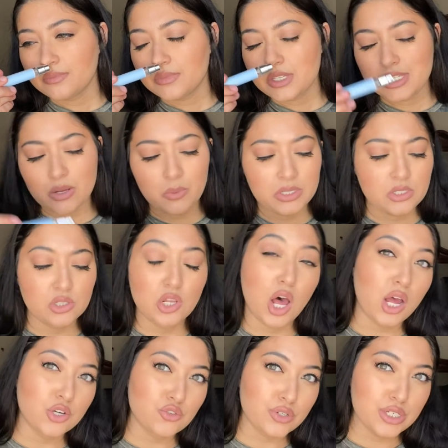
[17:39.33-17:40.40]
someone's
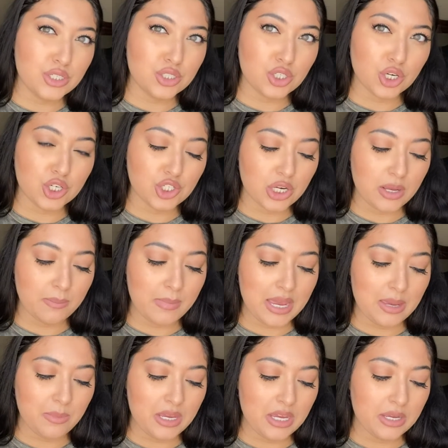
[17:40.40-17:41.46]
laundry detergent
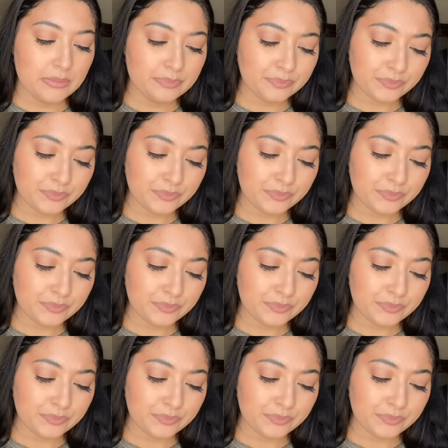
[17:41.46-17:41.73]
maybe,